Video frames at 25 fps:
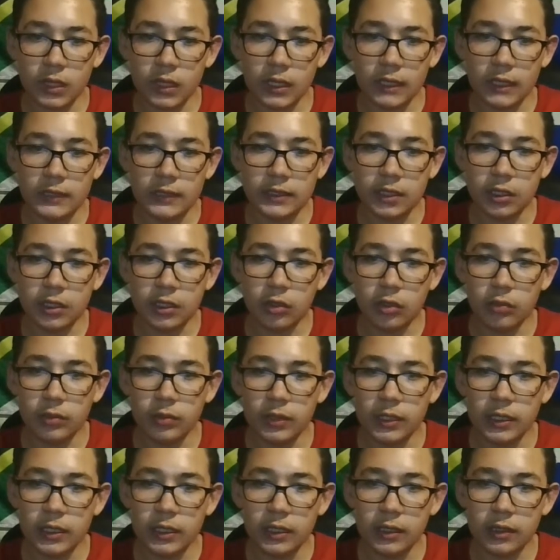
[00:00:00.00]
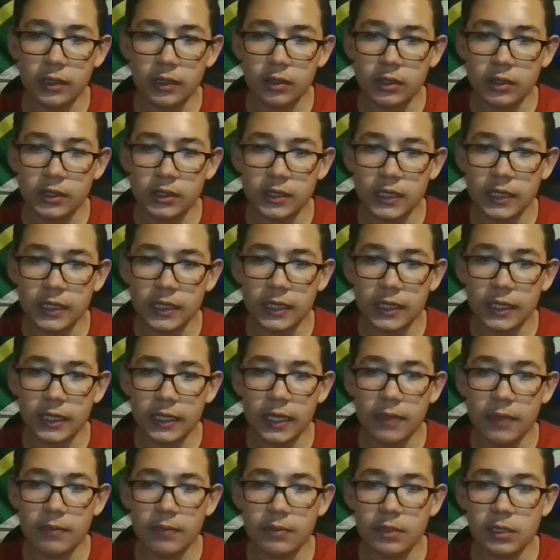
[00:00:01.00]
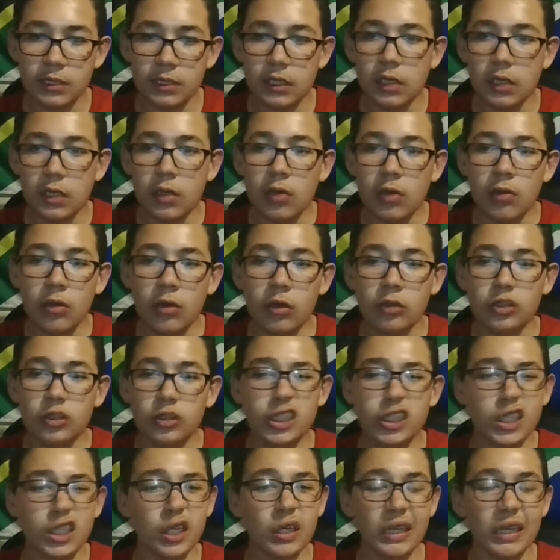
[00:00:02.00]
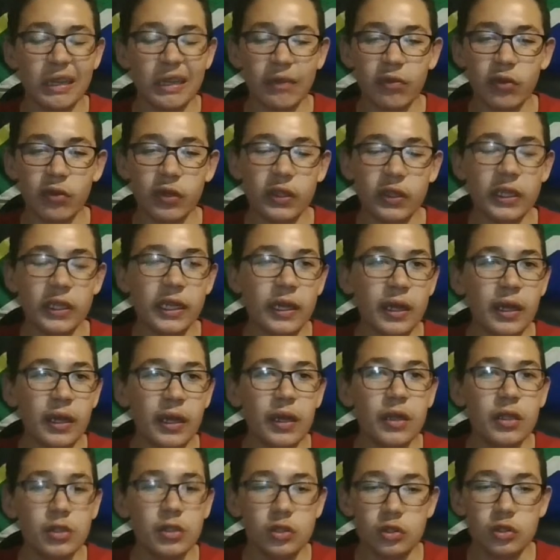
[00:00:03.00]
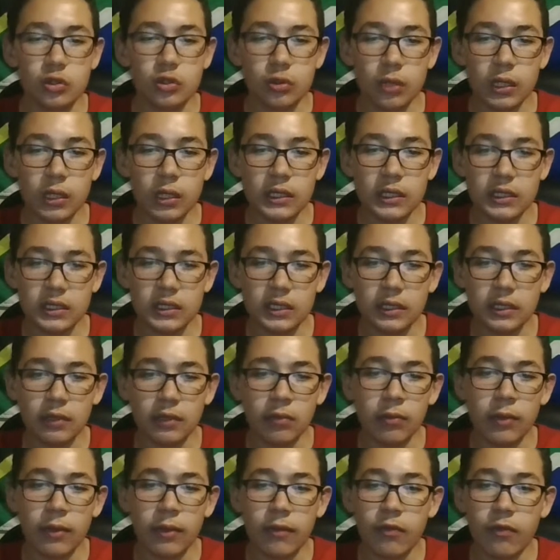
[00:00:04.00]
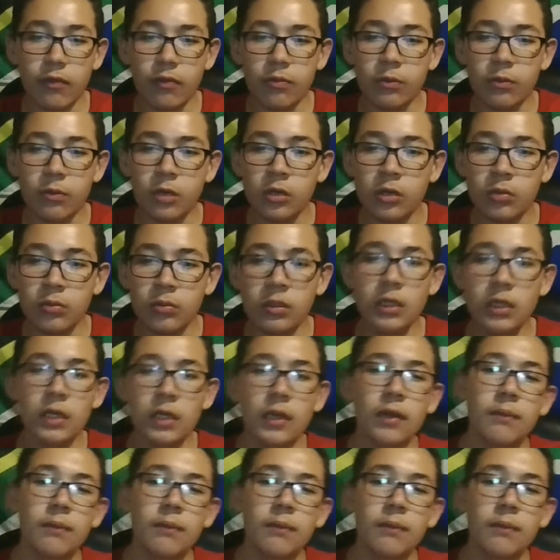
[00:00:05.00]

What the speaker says: at home in the last 10 games, while Stoke have won there twice away from home.